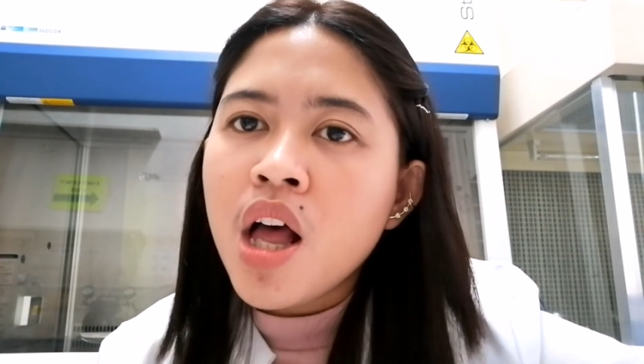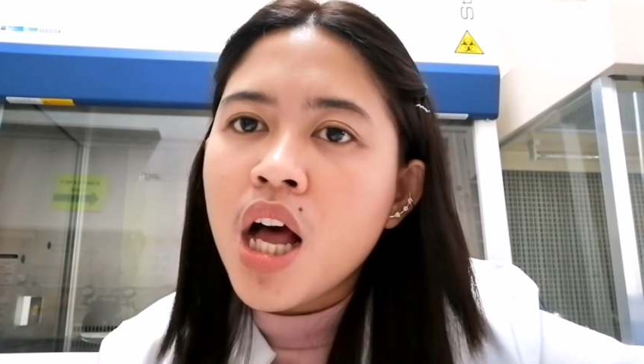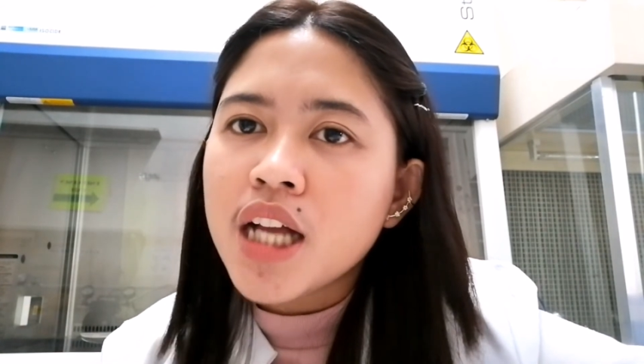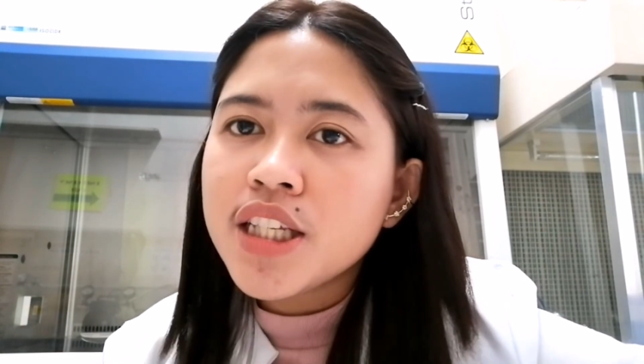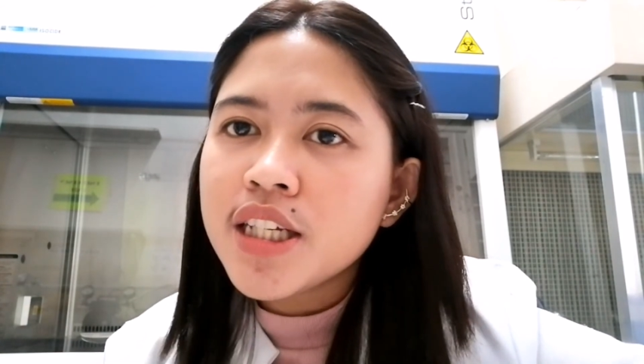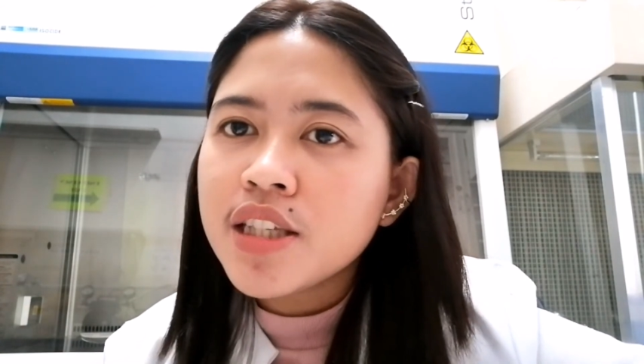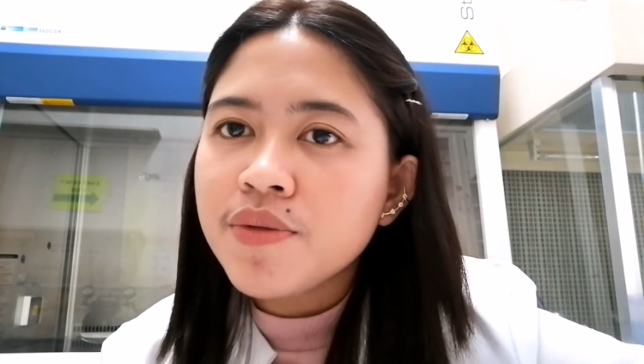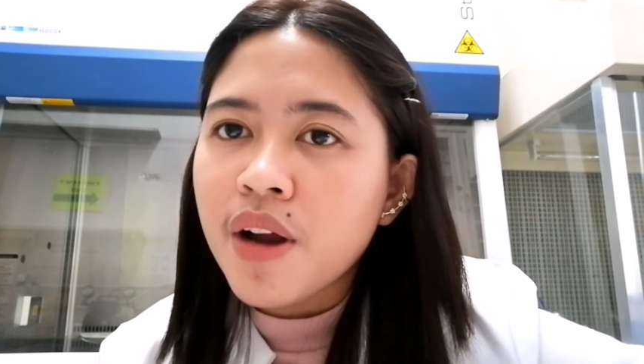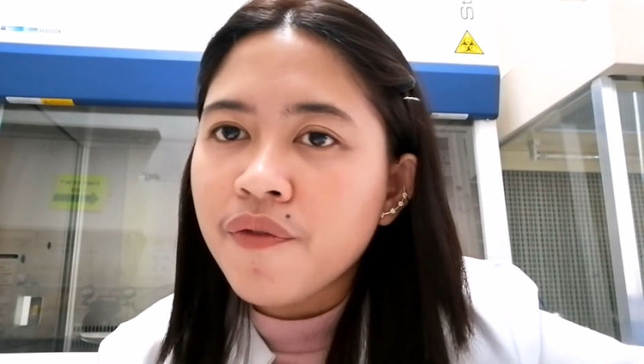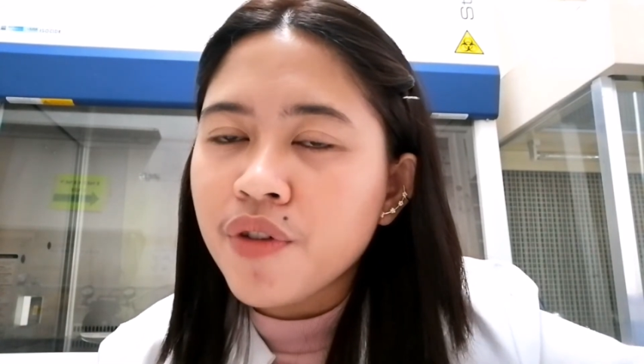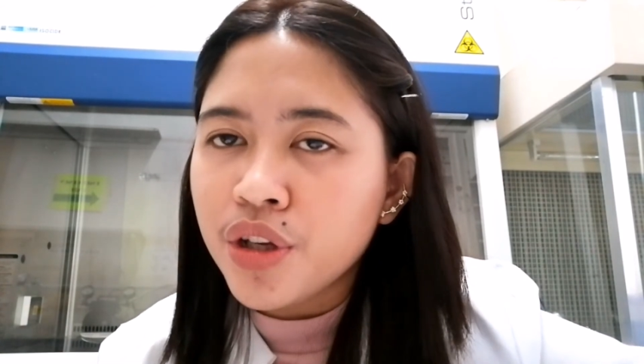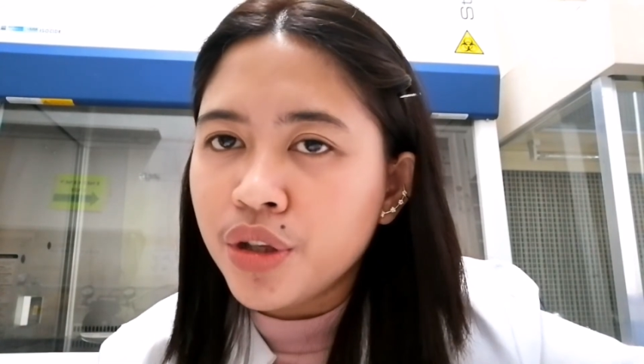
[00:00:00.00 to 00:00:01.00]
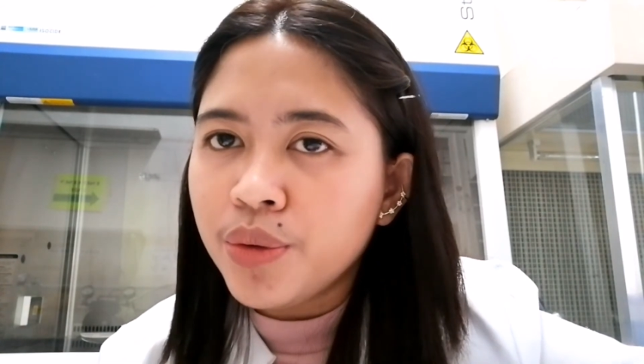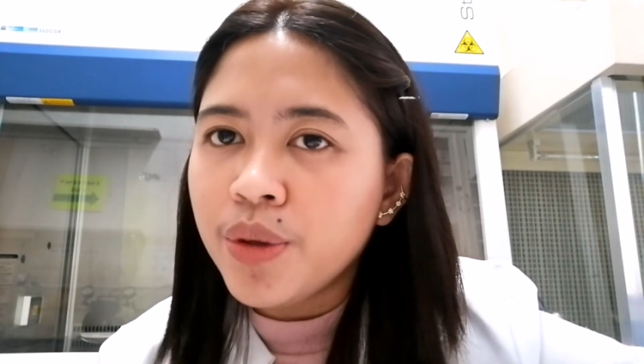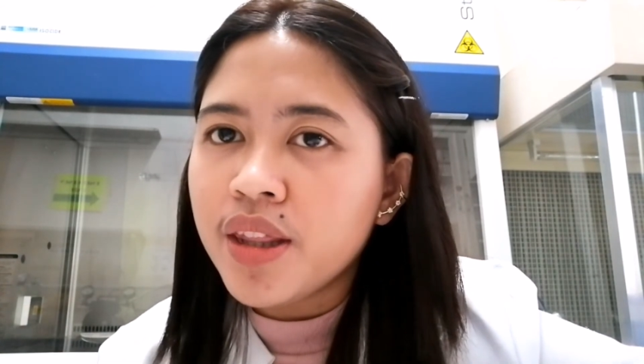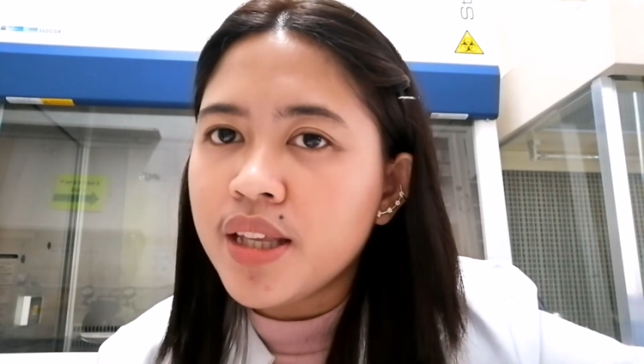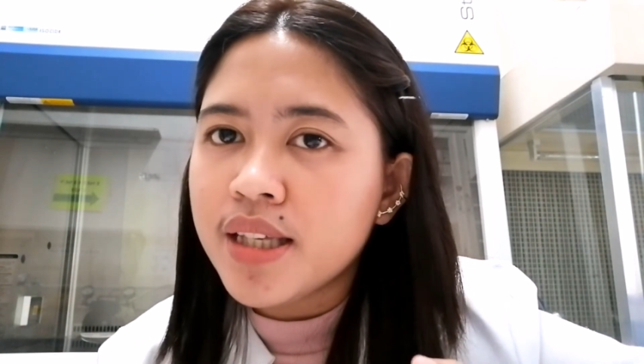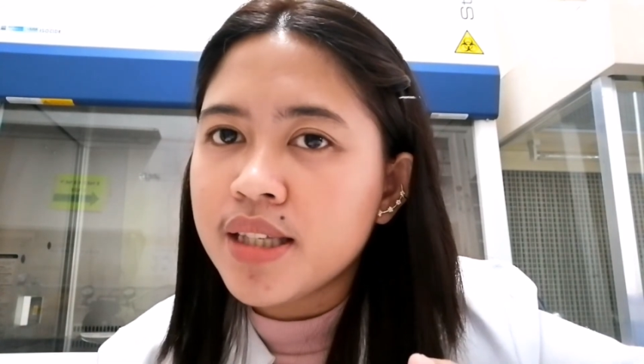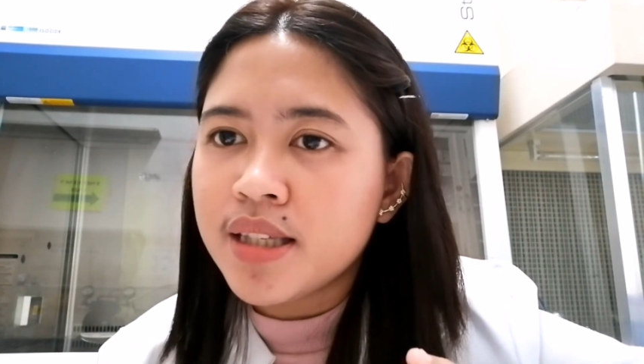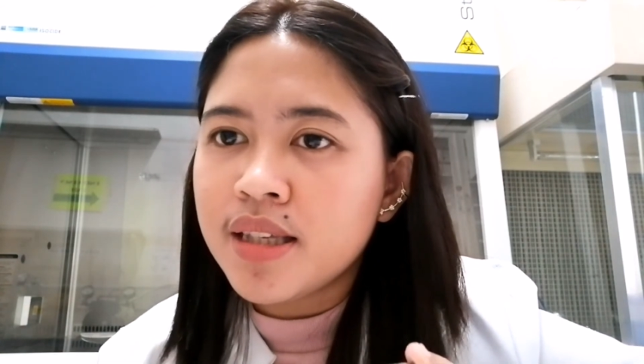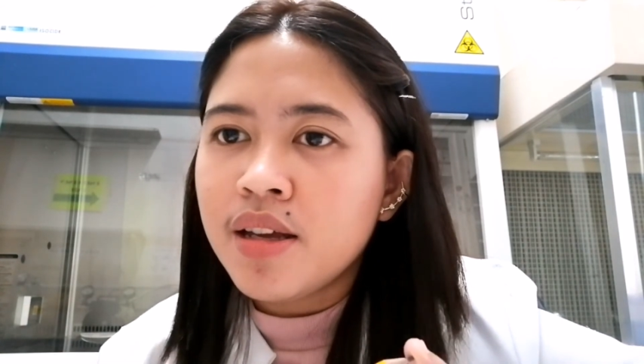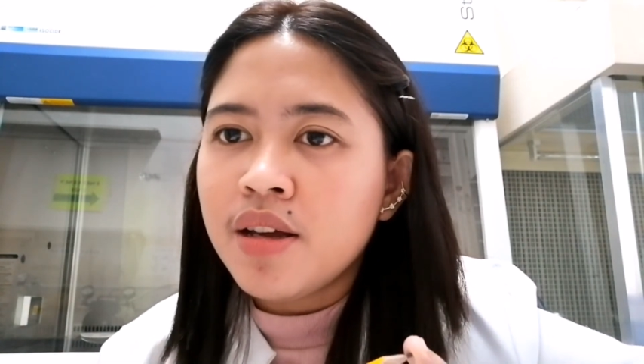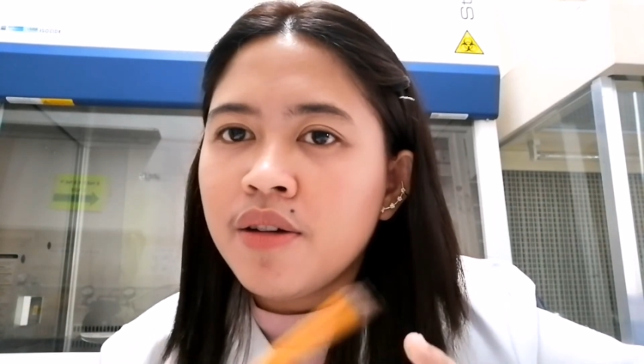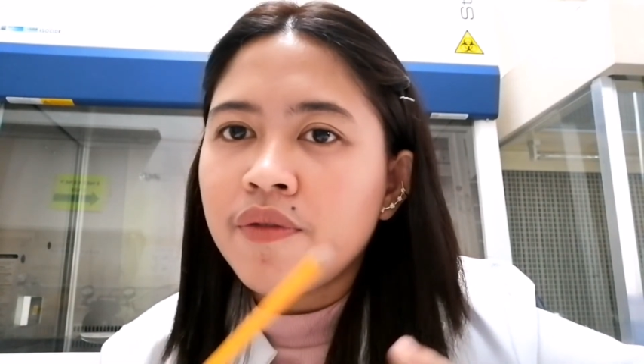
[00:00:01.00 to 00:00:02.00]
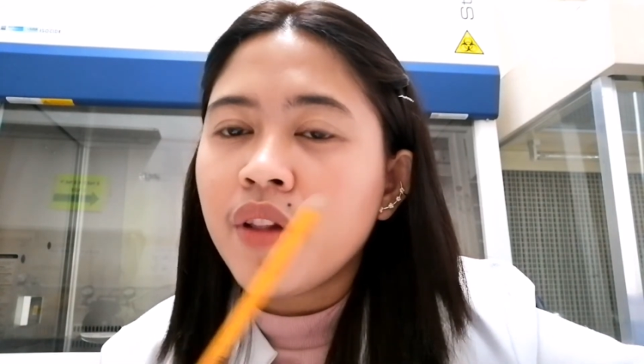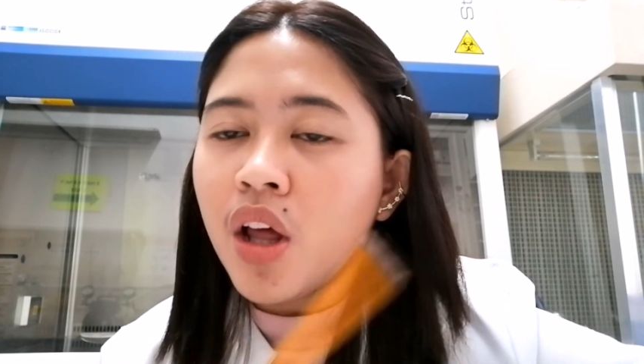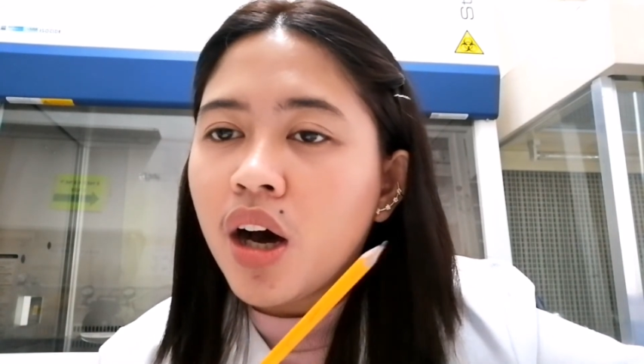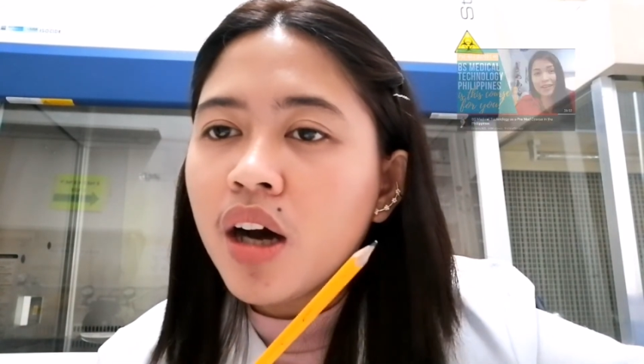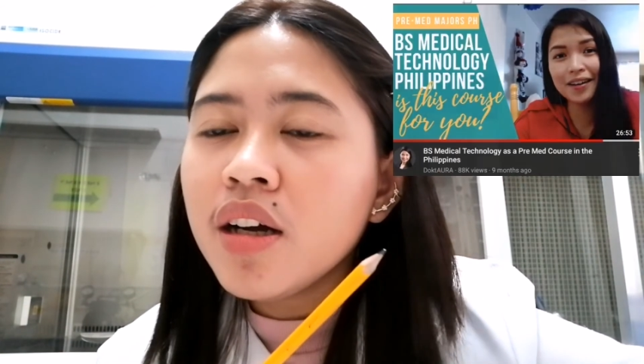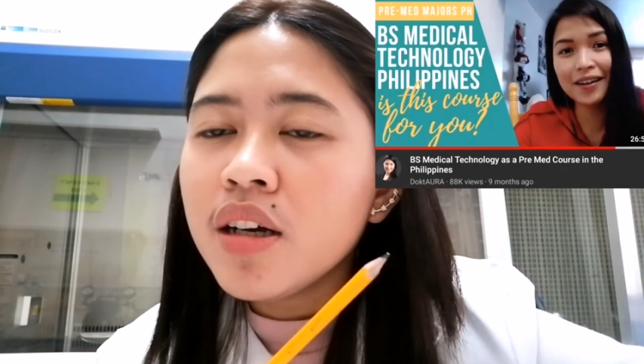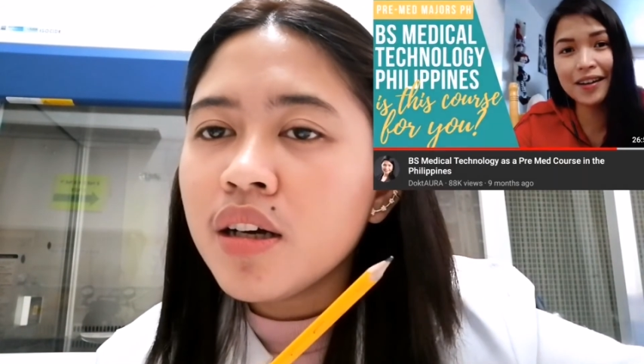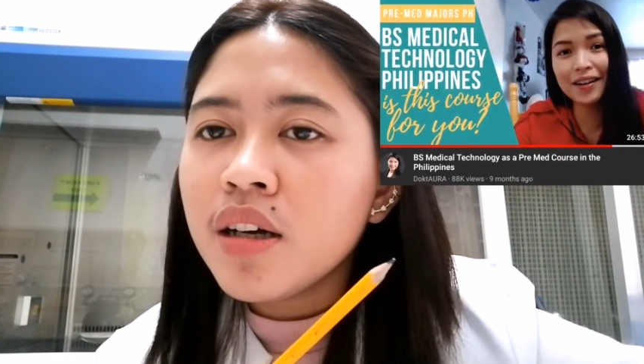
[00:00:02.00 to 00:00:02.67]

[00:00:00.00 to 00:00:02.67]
I'll just refer you in this blog